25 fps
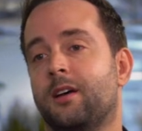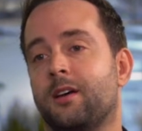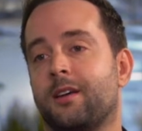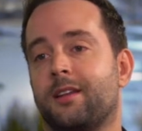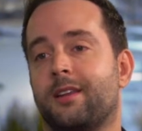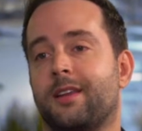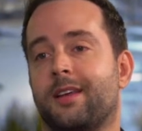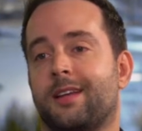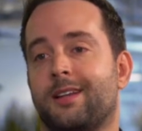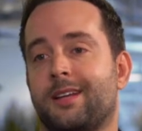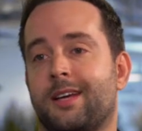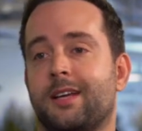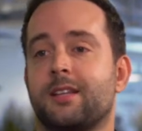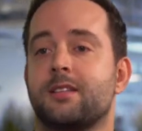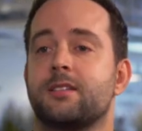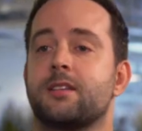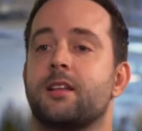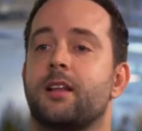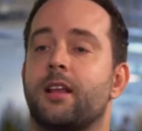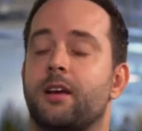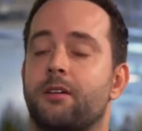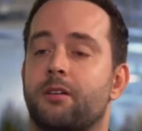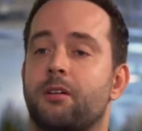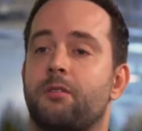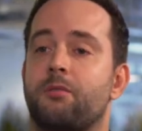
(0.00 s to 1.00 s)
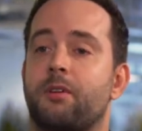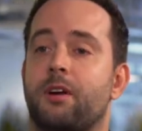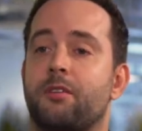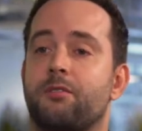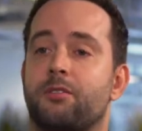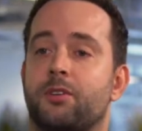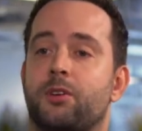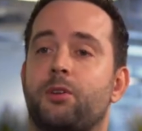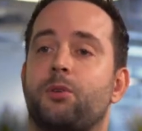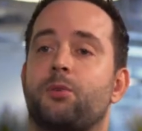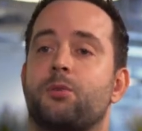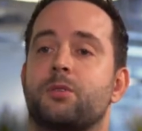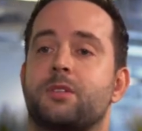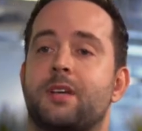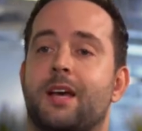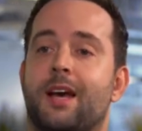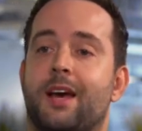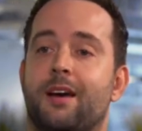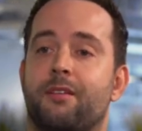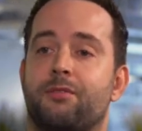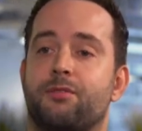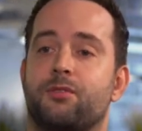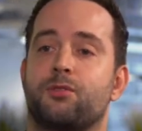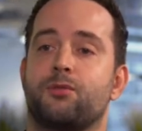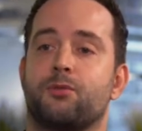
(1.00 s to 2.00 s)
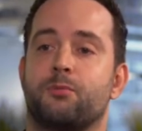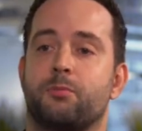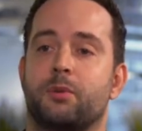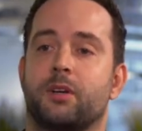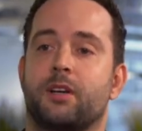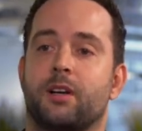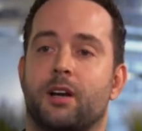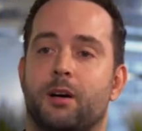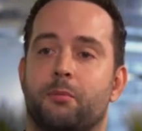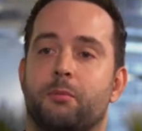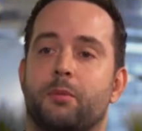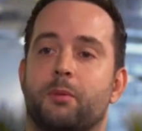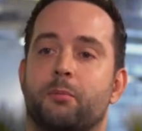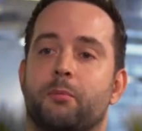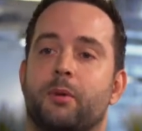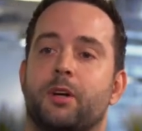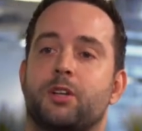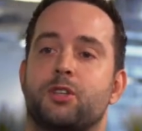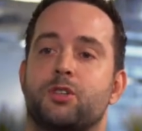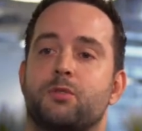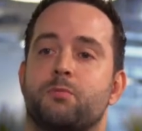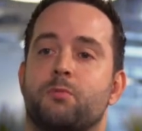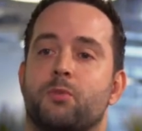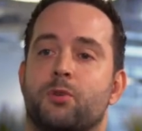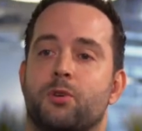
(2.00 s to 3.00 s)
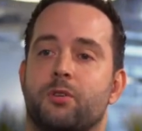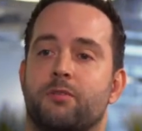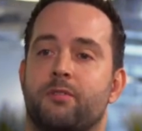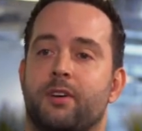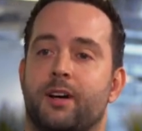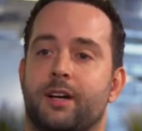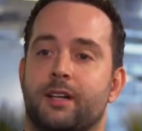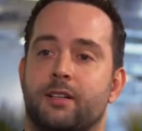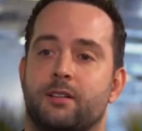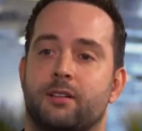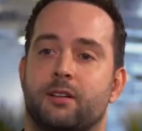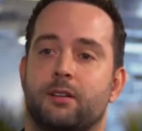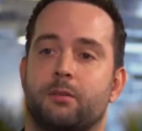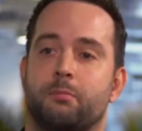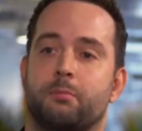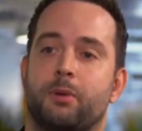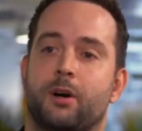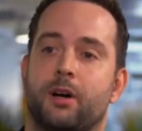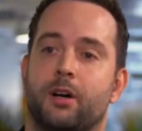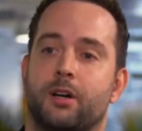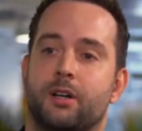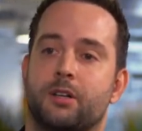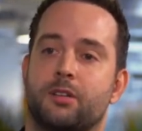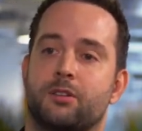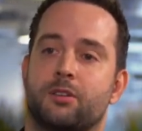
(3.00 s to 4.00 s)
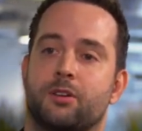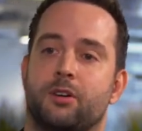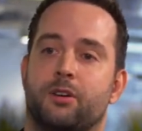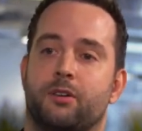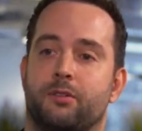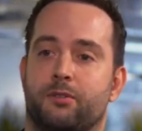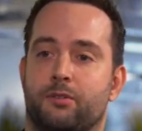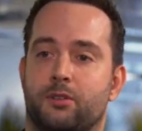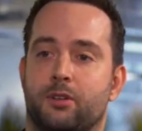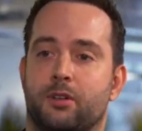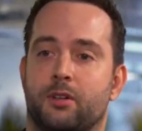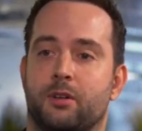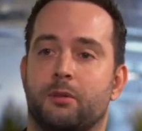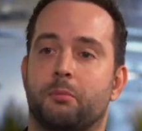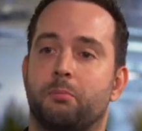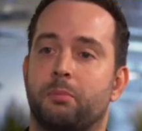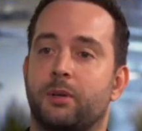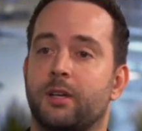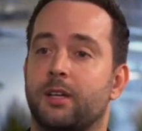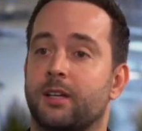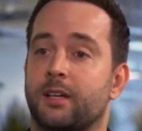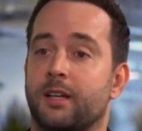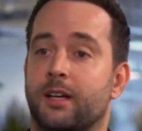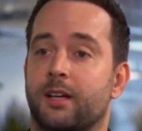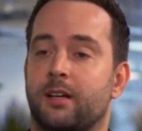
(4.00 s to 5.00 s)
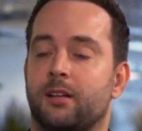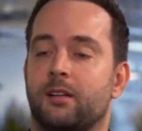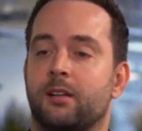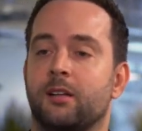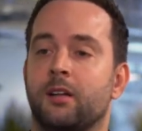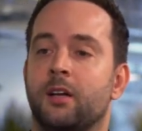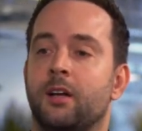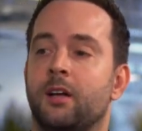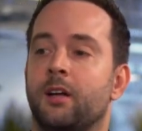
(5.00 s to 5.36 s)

that ancillary revenues have to become a much more vital part of the P&L.